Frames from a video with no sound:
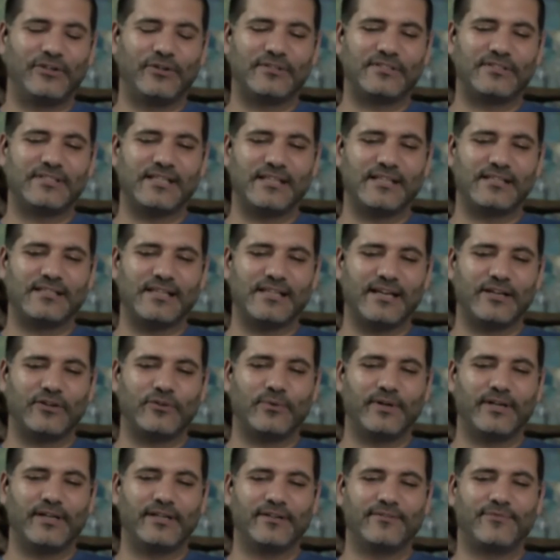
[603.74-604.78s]
you know,
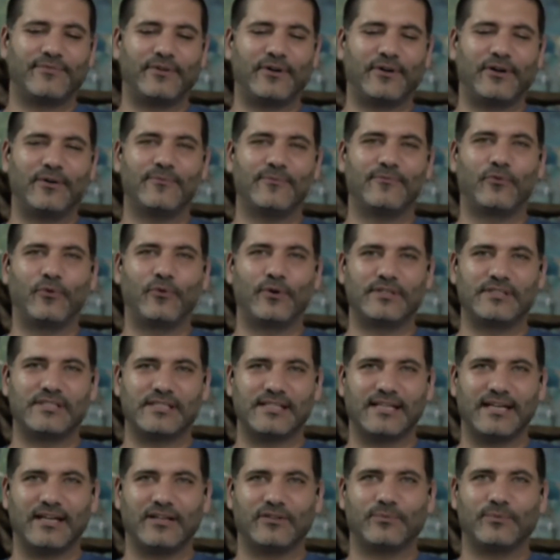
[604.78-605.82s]
segueing from
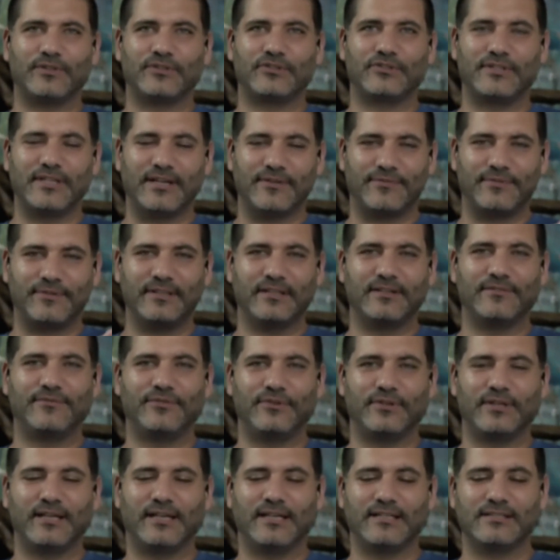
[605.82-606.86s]
Voices Out, which definitely,
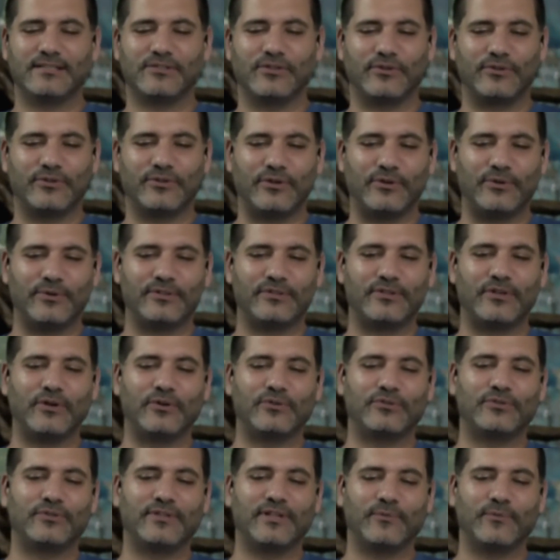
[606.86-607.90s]
if you guys don't know it,
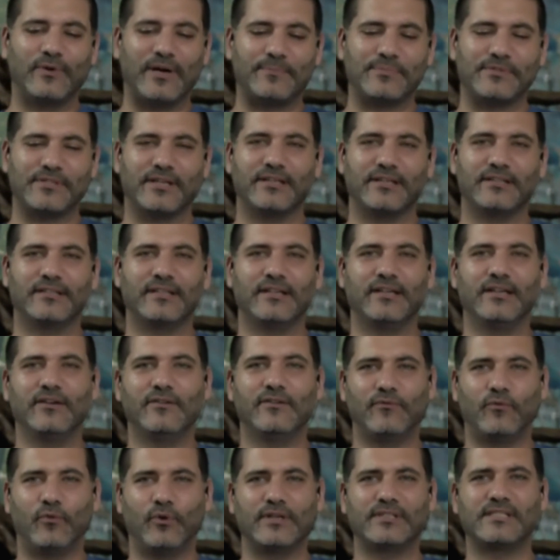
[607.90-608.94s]
go to that website,
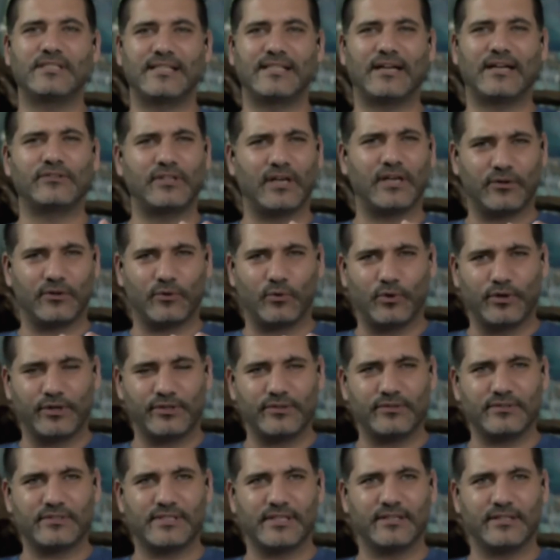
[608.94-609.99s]

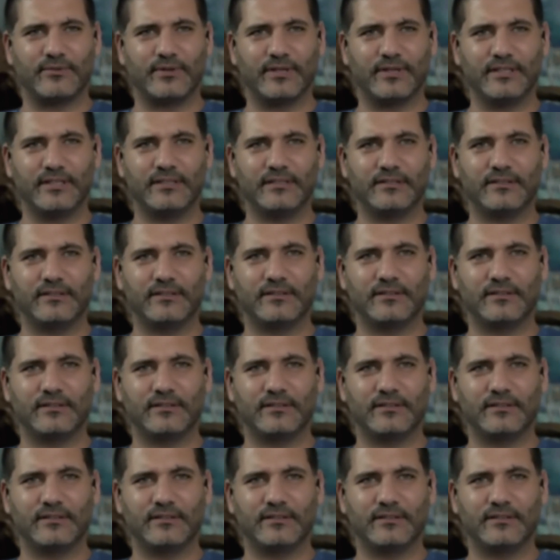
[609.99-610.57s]
voicesout.org, you said, right?